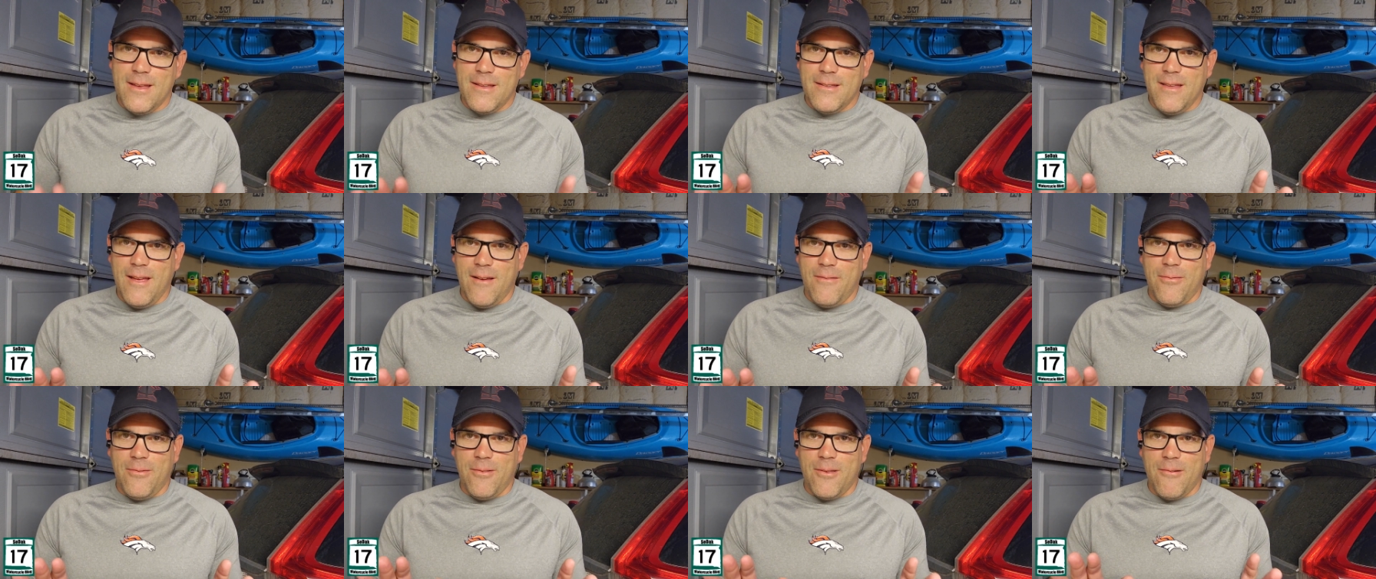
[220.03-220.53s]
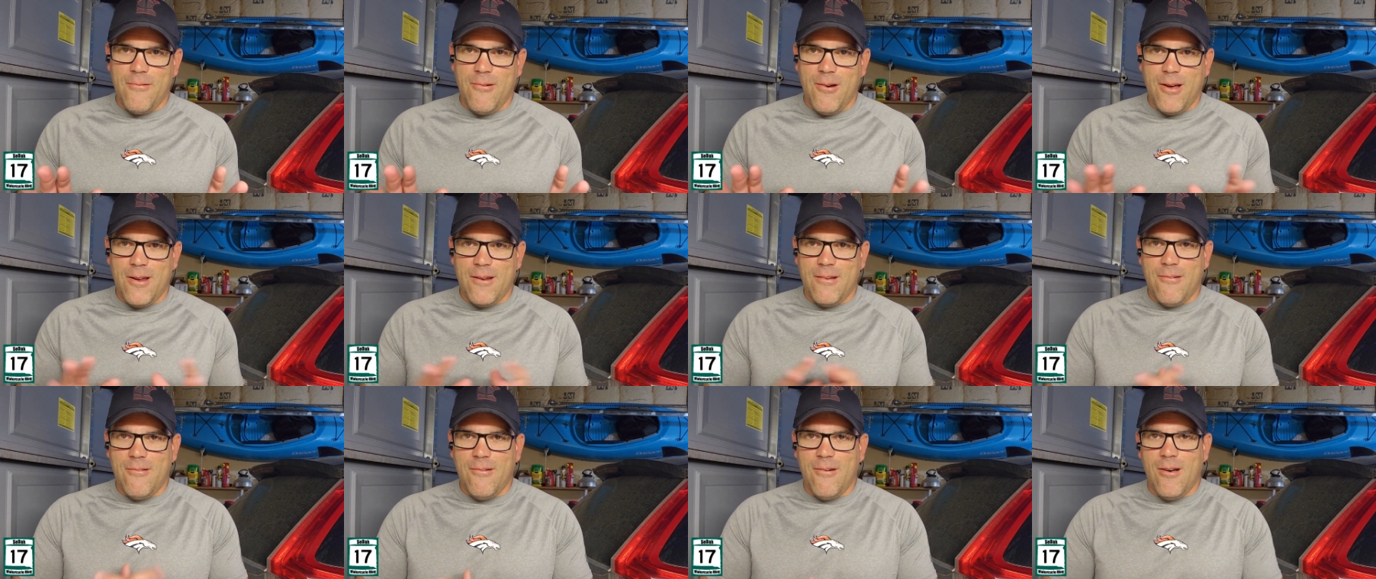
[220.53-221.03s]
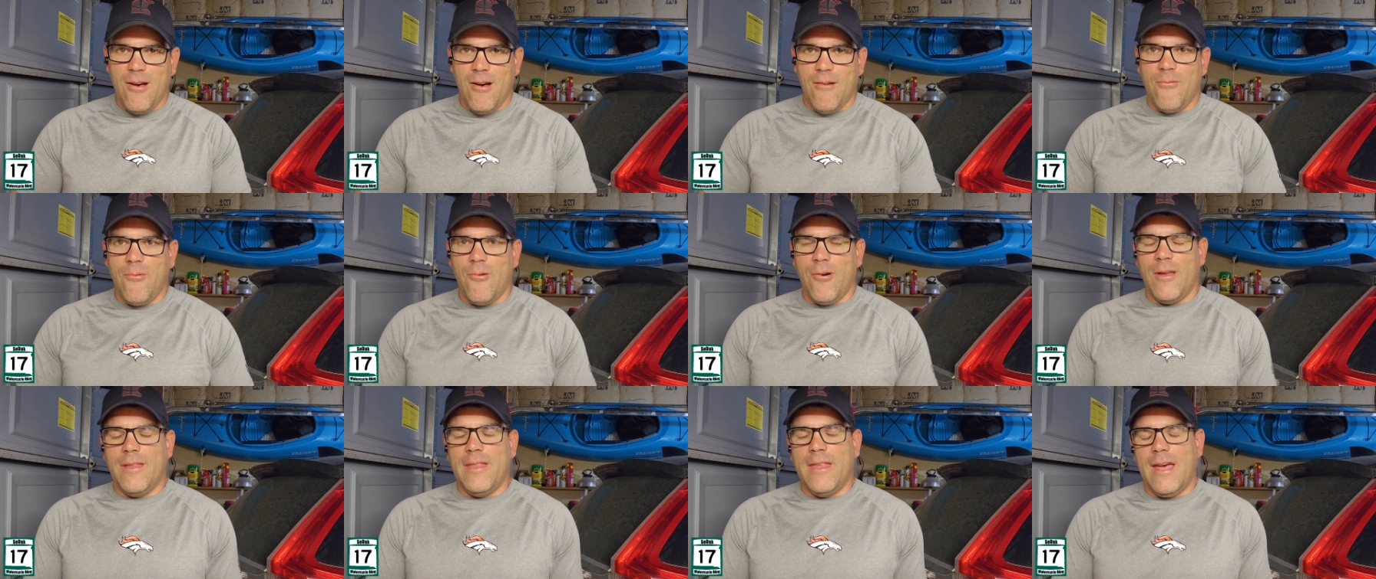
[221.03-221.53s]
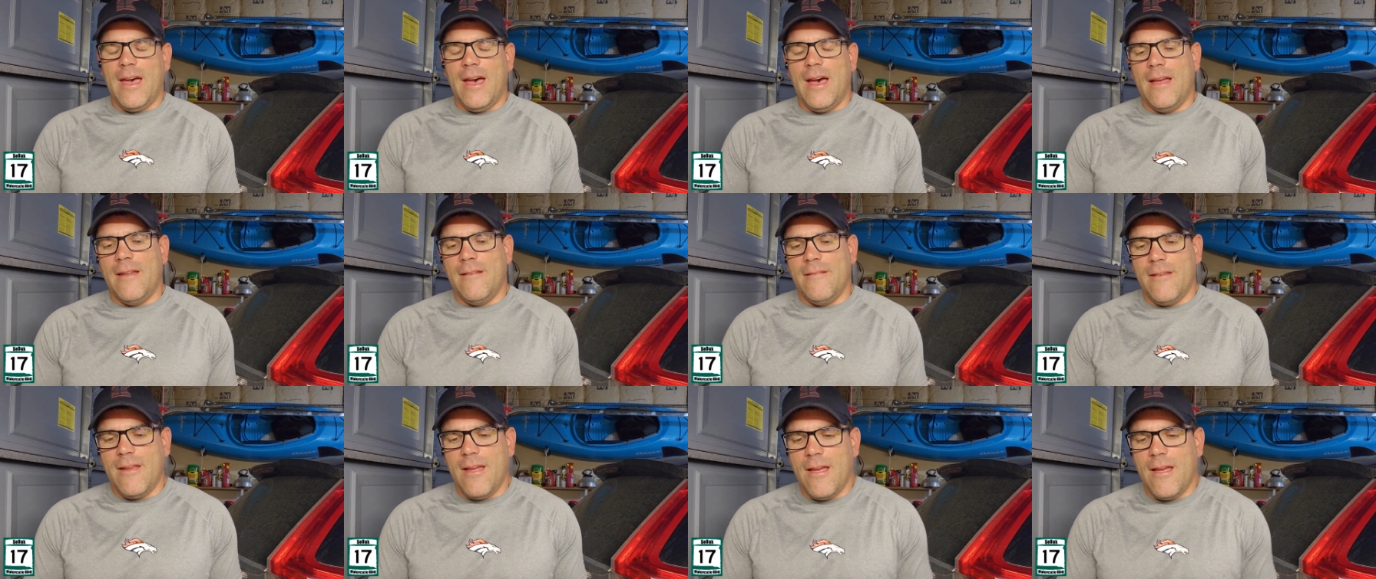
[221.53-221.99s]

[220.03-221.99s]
definitely want to avoid that.